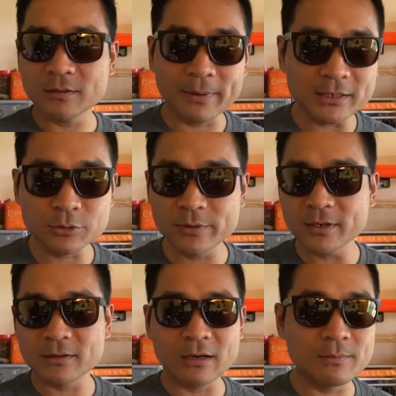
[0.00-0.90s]
bike touring
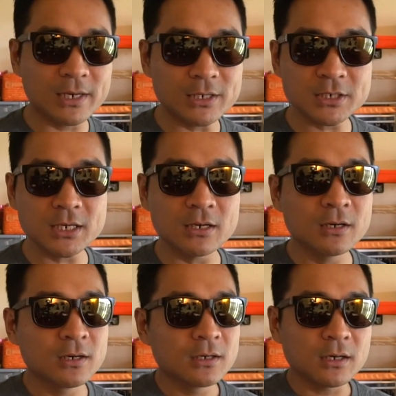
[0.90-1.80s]
around Malaysia
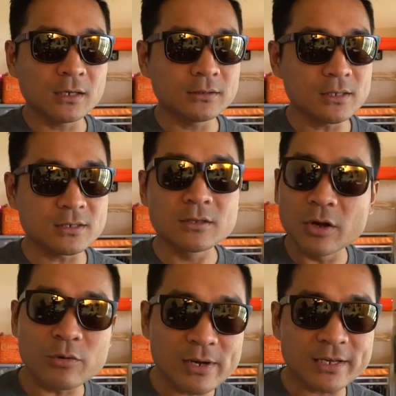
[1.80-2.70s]
is
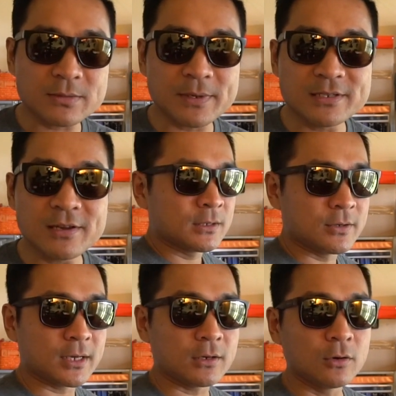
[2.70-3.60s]
not really expensive. You
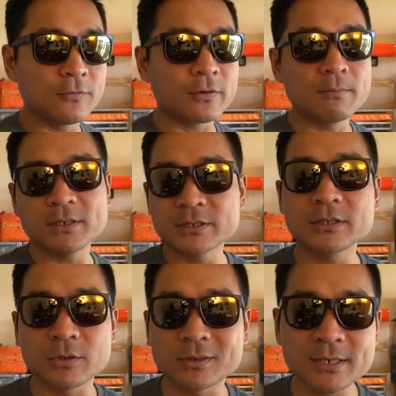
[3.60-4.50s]
can go for a
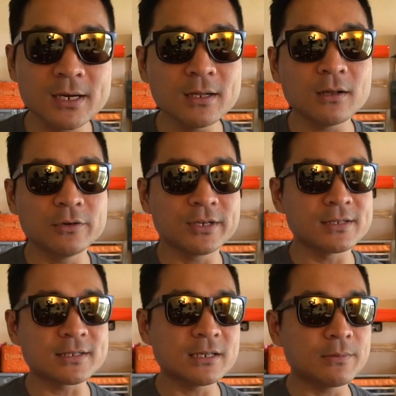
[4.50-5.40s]
budgeted hotel or you
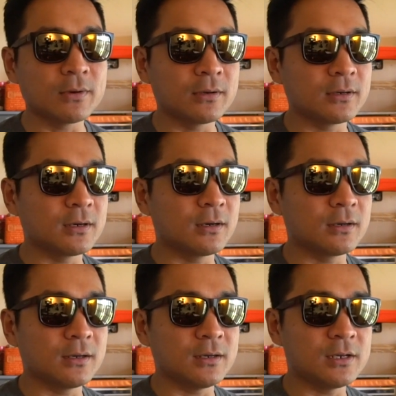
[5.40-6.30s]
can sleep in
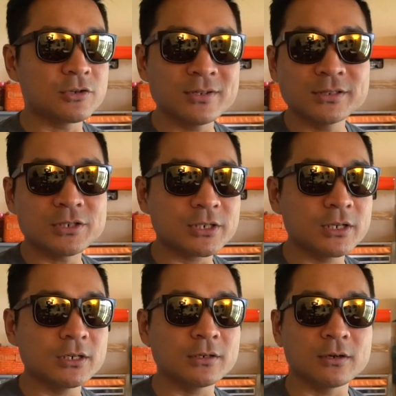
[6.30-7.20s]
a train
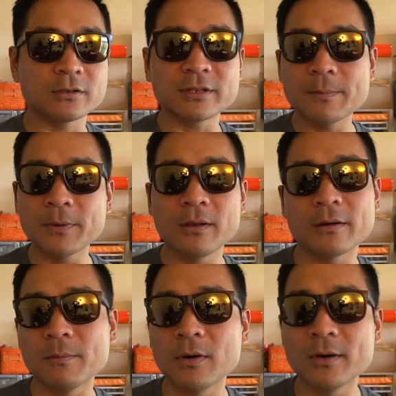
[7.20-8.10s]
station or a temple or
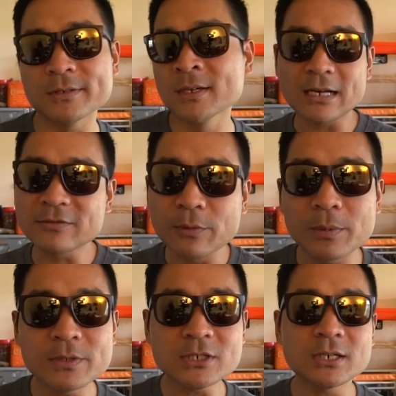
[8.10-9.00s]
a mosque. Ask for
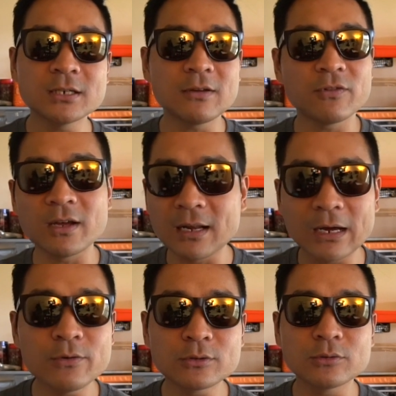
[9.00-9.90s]
permission. If they
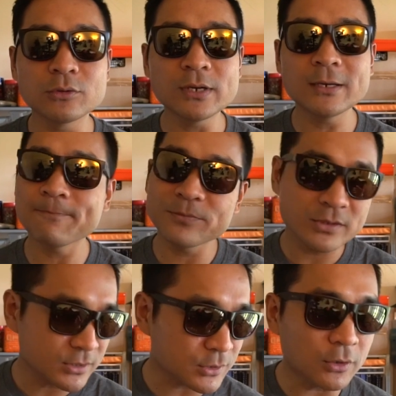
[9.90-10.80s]
allow you to do it,
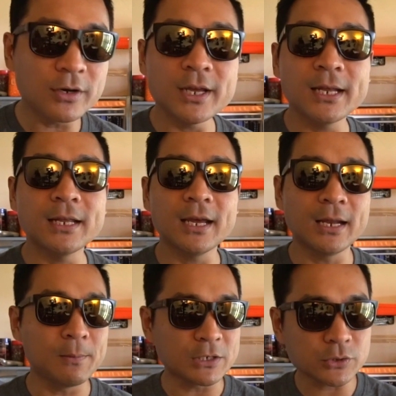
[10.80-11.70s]
just go ahead
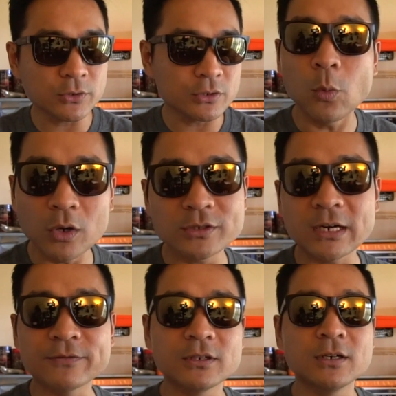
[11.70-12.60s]
and make sure you wash
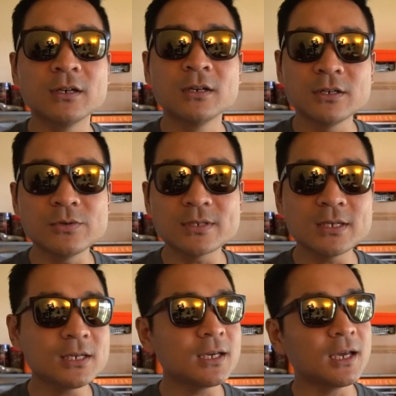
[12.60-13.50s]
after
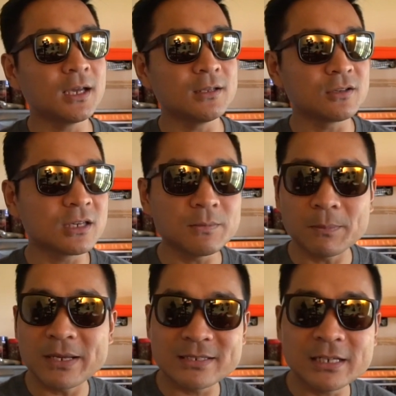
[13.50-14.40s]
using and keep the
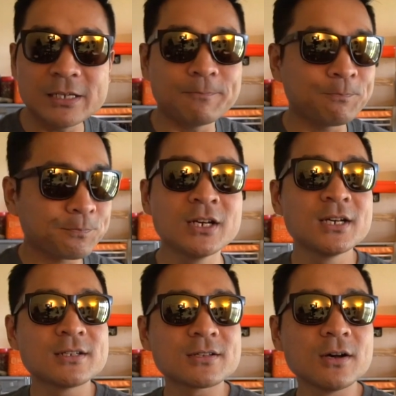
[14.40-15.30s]
place clean.
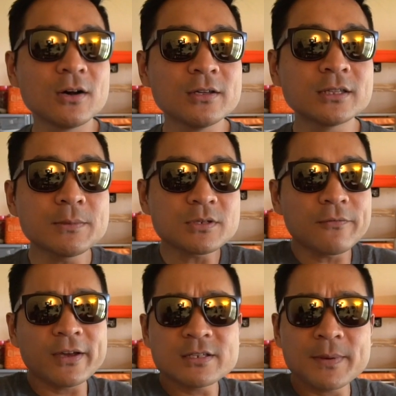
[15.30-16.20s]
So in terms of
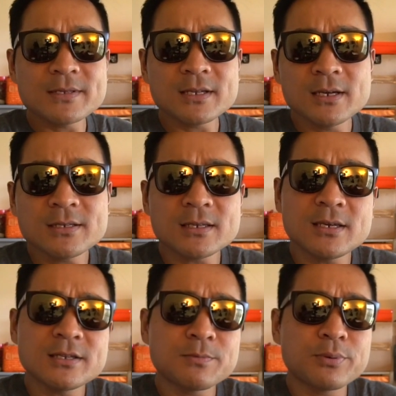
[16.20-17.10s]
expenses,
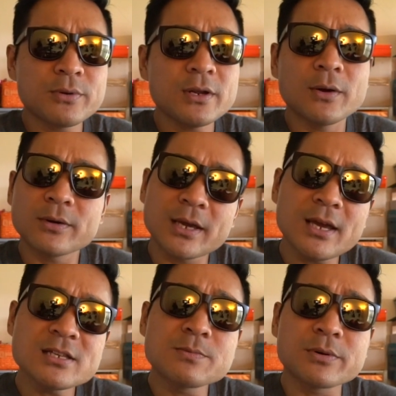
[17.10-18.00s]
it's pretty
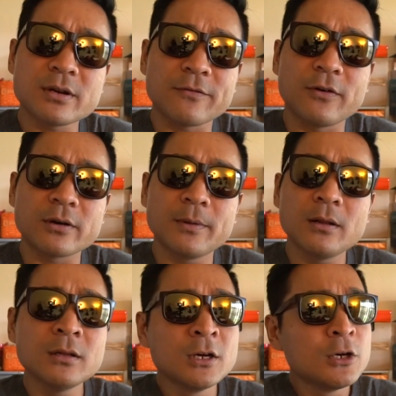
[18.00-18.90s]
okay, it's pretty
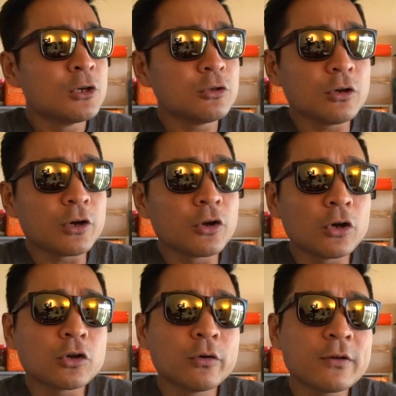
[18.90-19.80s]
affordable. You're
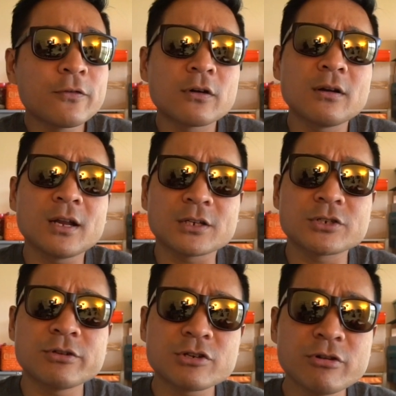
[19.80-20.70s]
not going for a
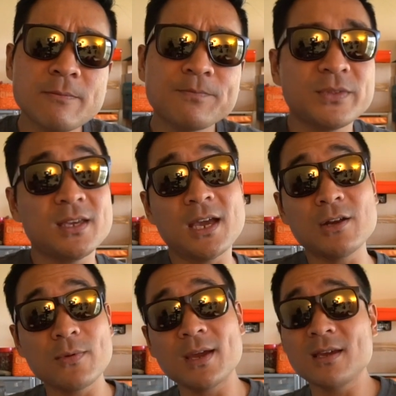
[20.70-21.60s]
luxury trip.
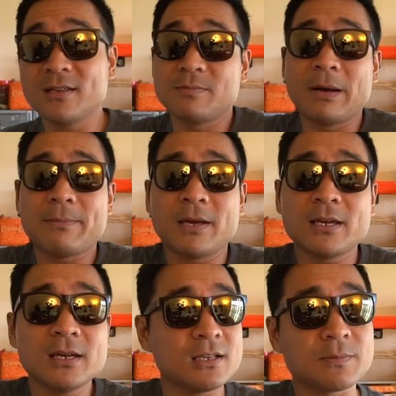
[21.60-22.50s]
Anyway, it's
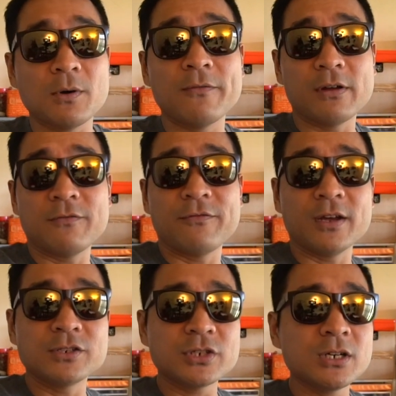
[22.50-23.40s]
bikepacking, it's more of
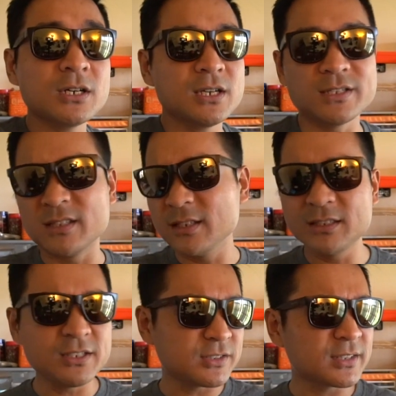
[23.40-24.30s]
adventure. It's
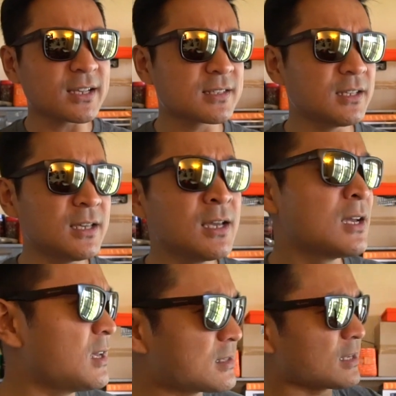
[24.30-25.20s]
dirty, it's dusty,
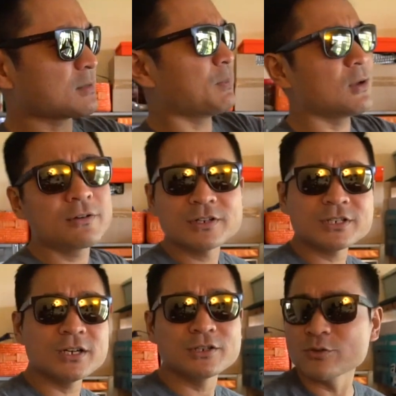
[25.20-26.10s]
it's
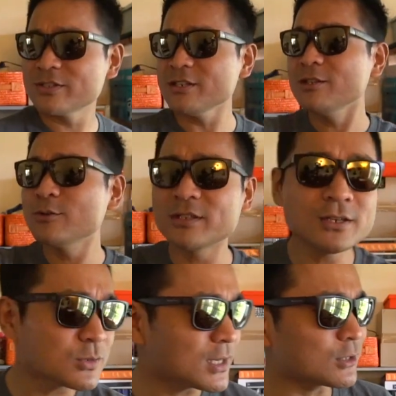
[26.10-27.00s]
exploration. You see new
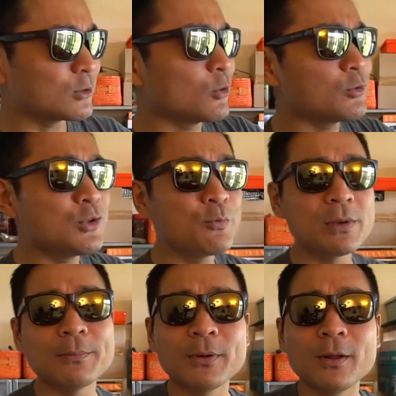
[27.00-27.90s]
things, you get to know new
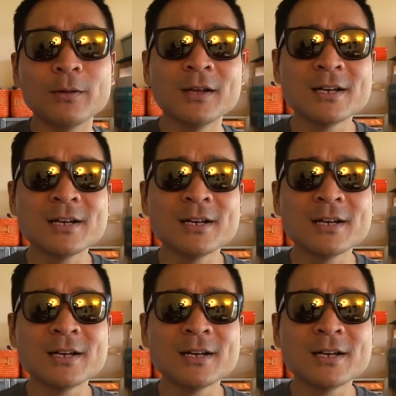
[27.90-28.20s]
people.